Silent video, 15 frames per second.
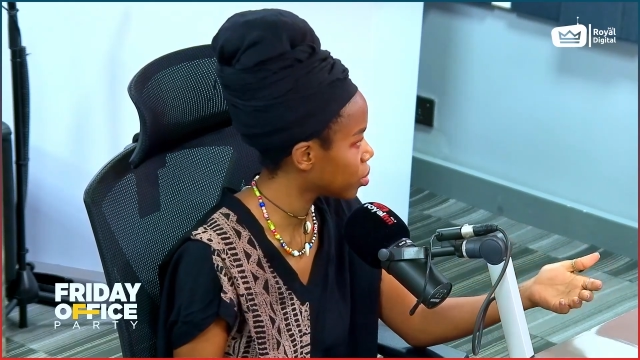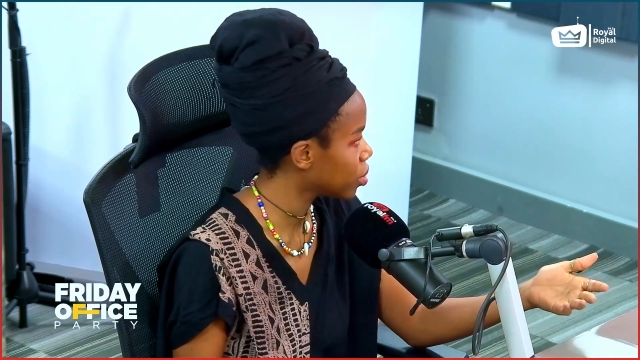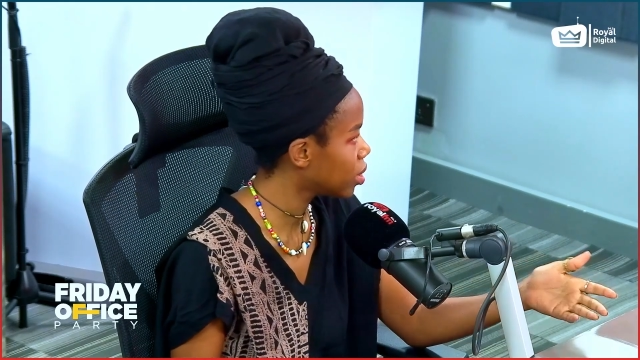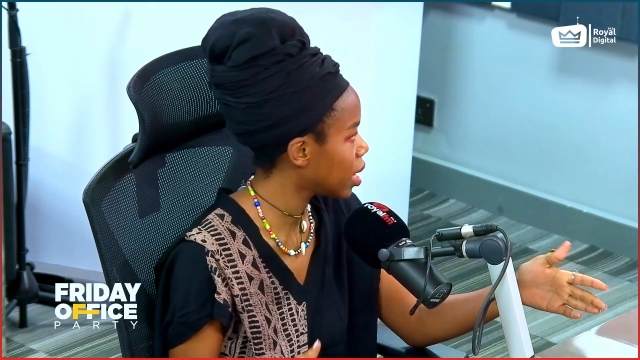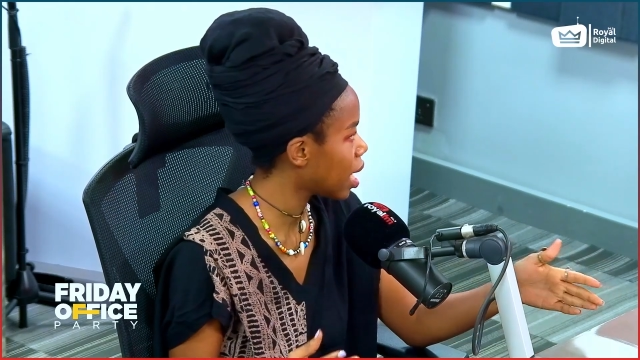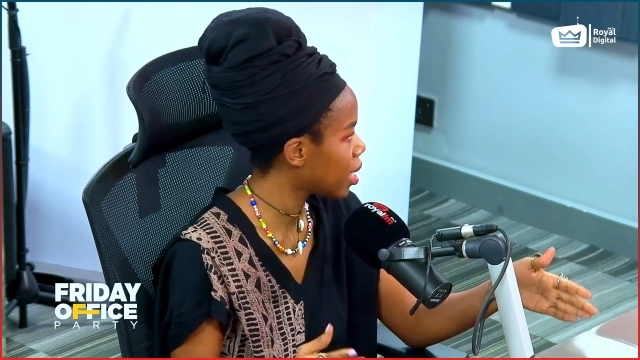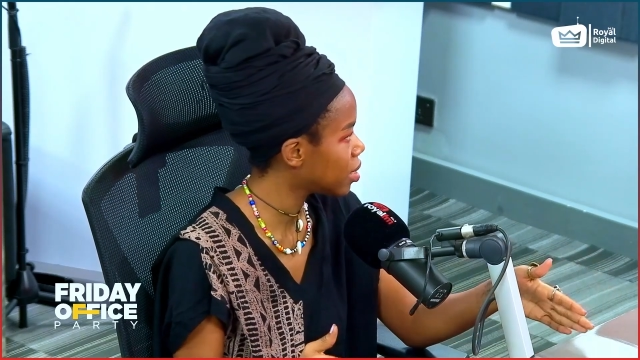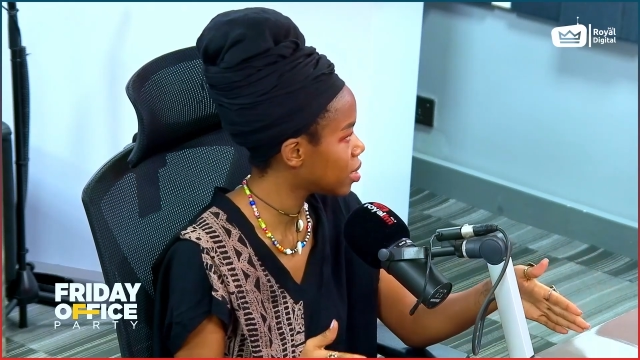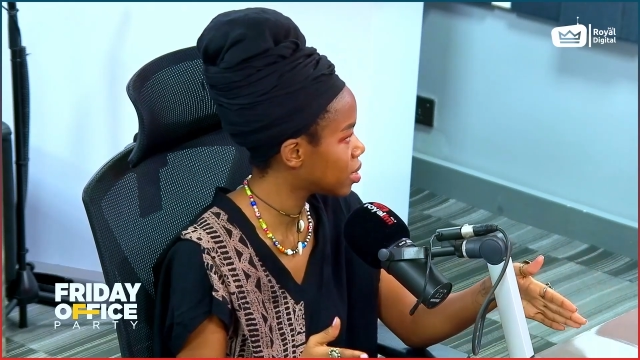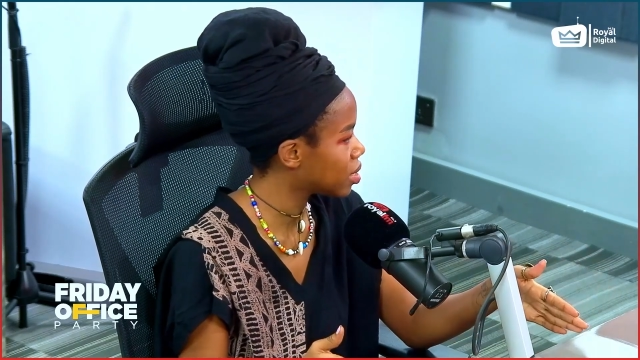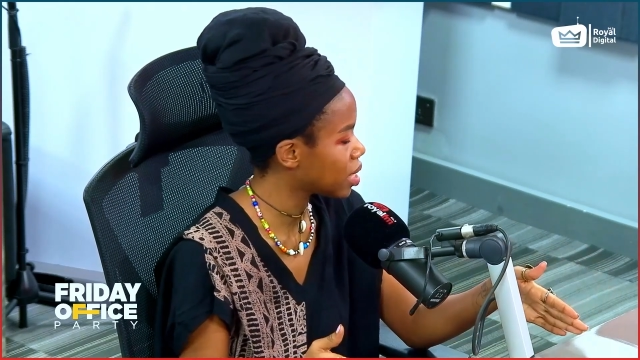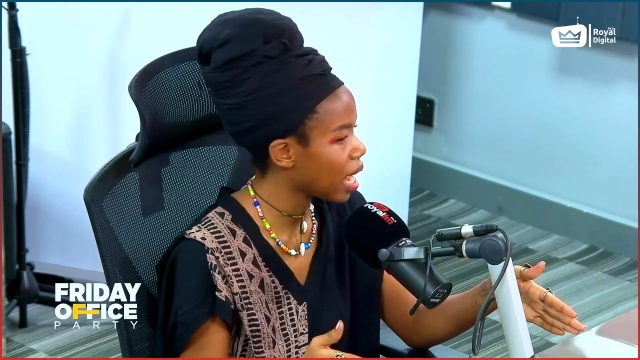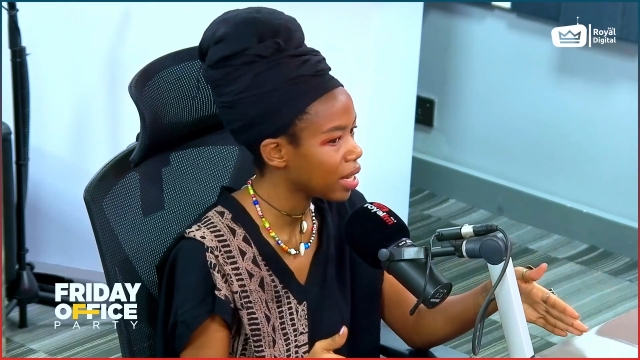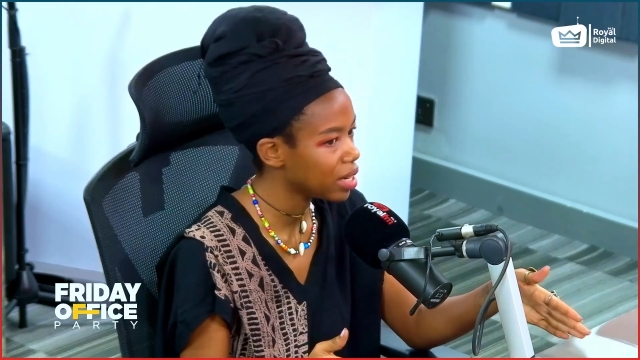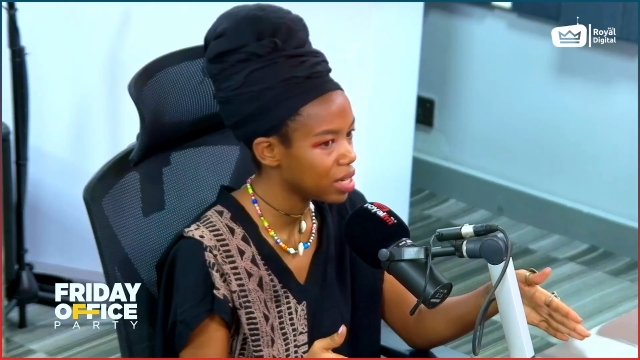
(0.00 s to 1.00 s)
on that
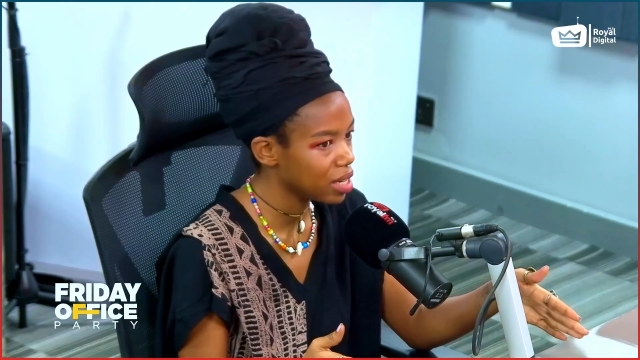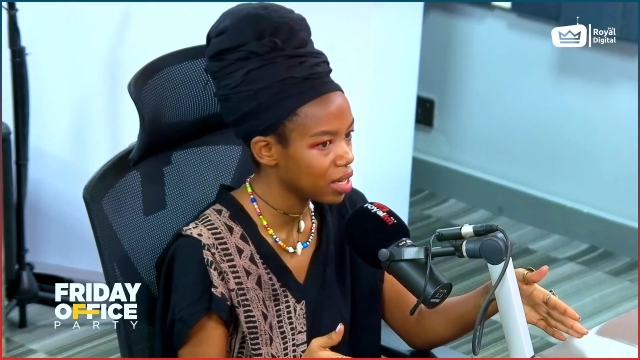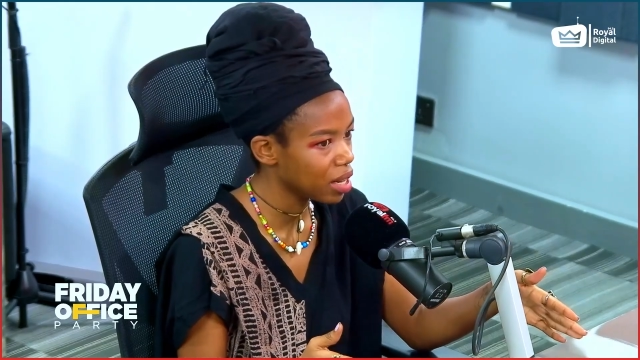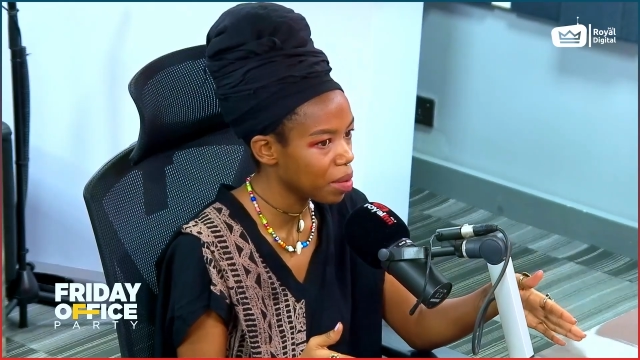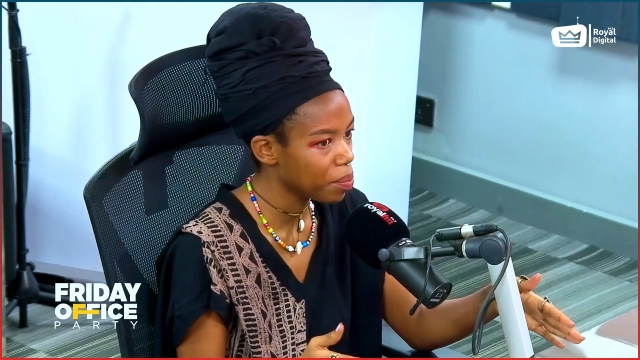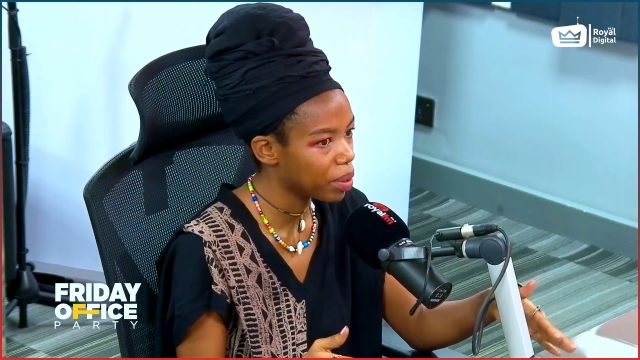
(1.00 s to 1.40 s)
idea,